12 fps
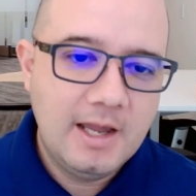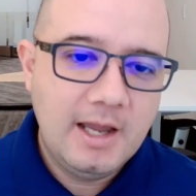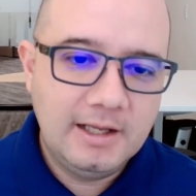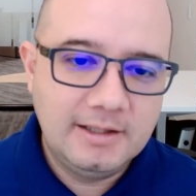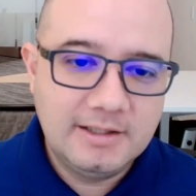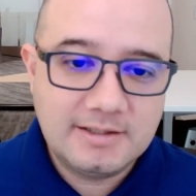
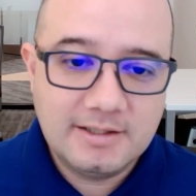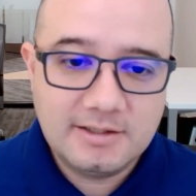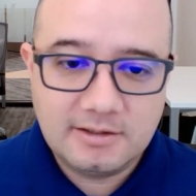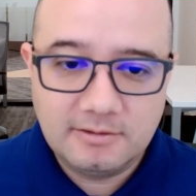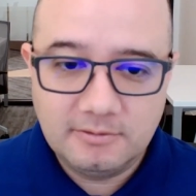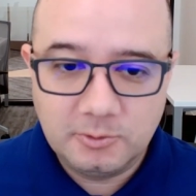And this
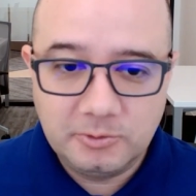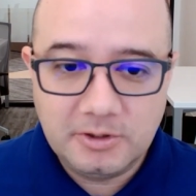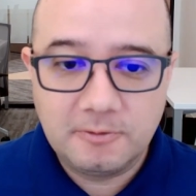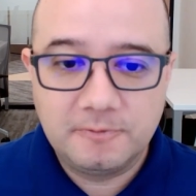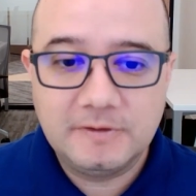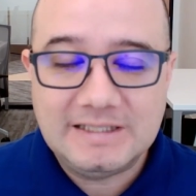is
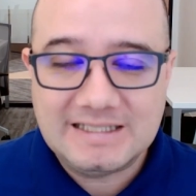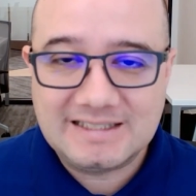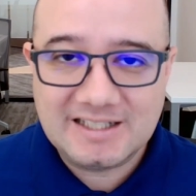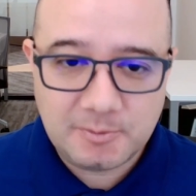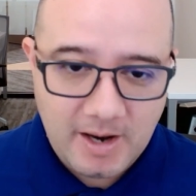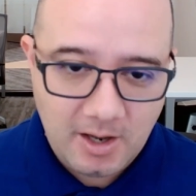
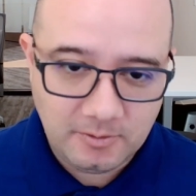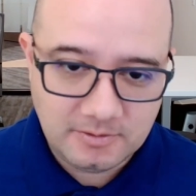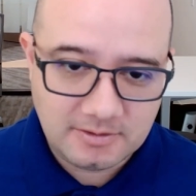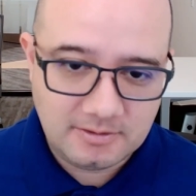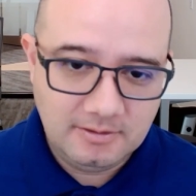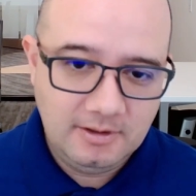356 pounds.